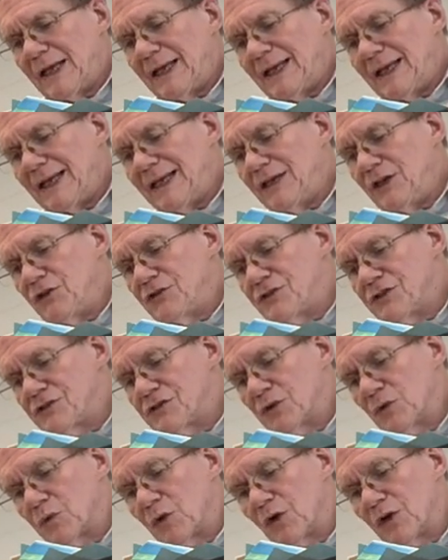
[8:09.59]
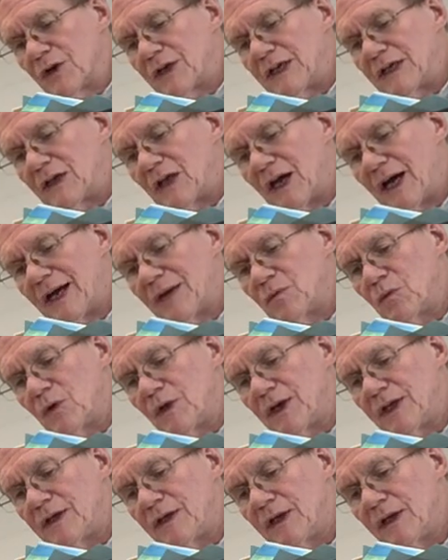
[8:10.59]
He uses the word in line
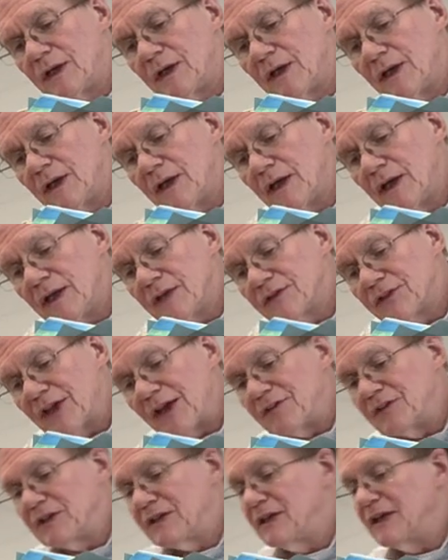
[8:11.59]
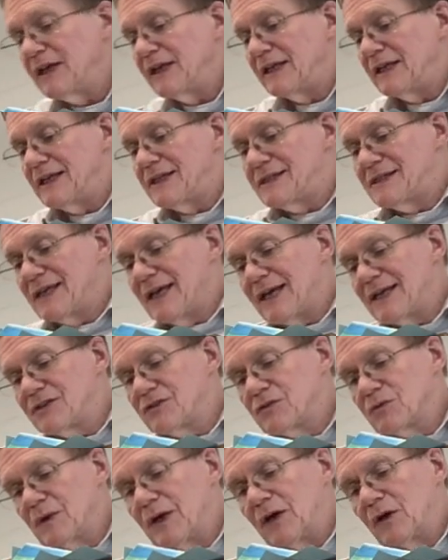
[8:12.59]
117. He
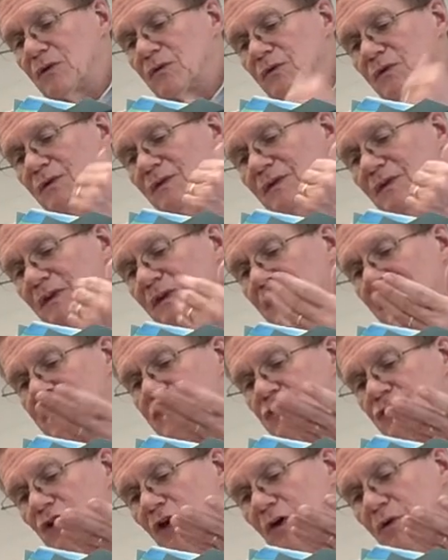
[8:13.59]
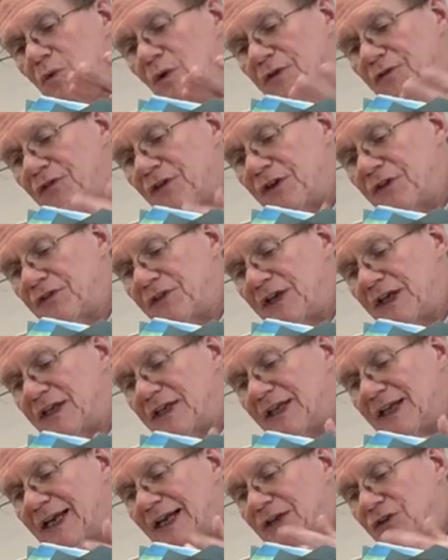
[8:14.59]
says, well, let's start 115.
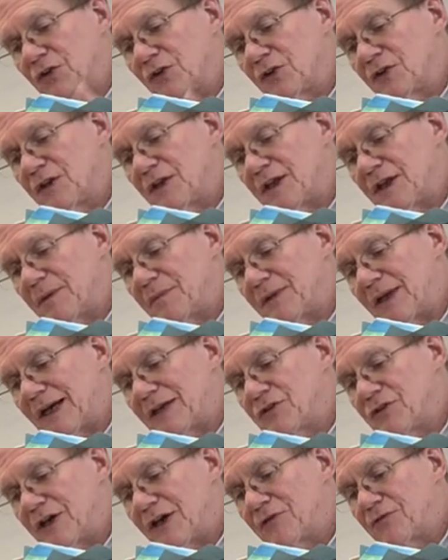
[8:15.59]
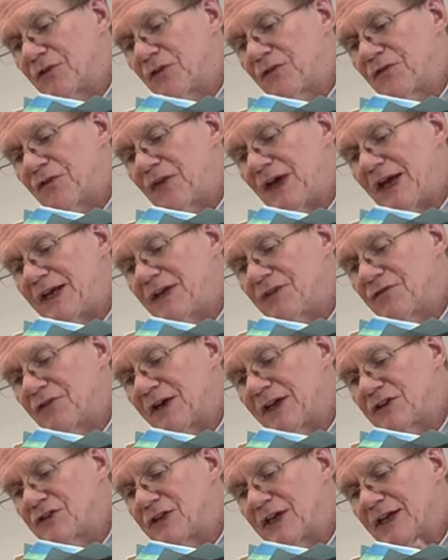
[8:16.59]
Then I turned to them. Thy dreadful fate,
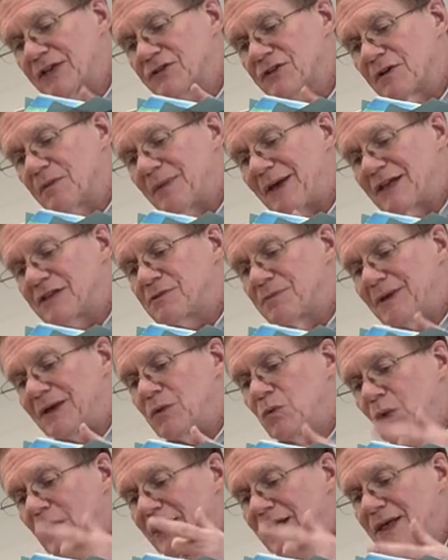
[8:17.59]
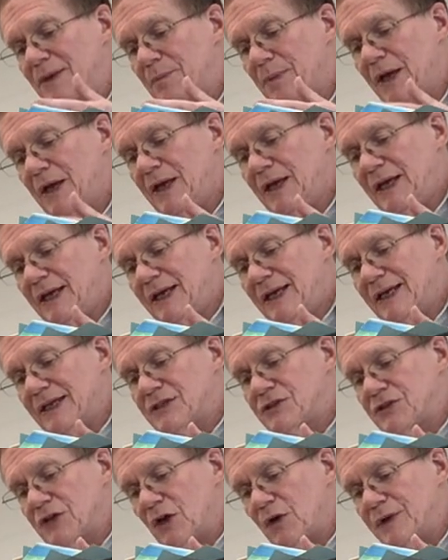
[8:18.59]
Francesca, makes me weep.
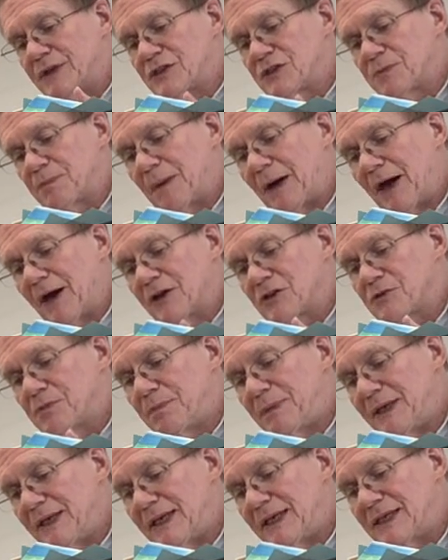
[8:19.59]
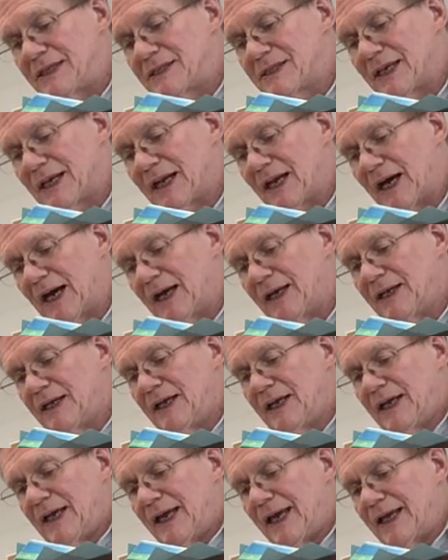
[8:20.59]
It so inspires pity, said
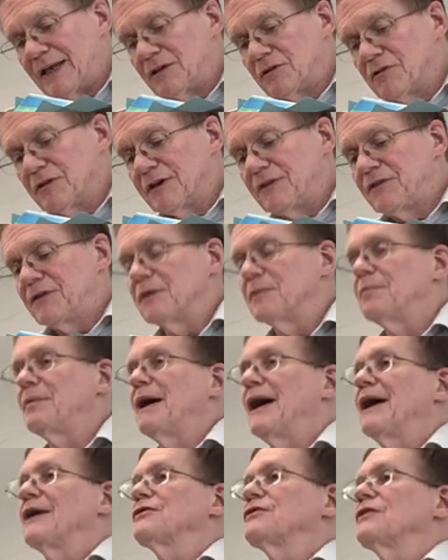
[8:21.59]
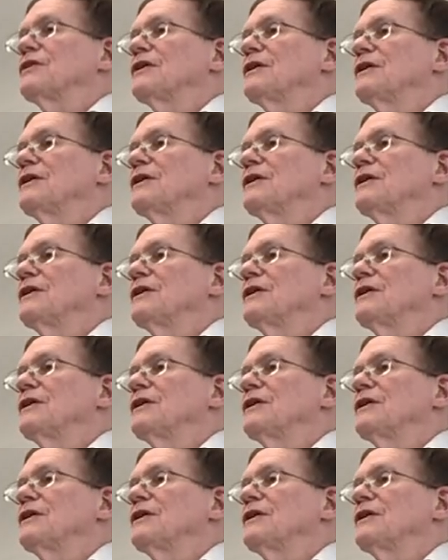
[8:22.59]
I, and grief compassion.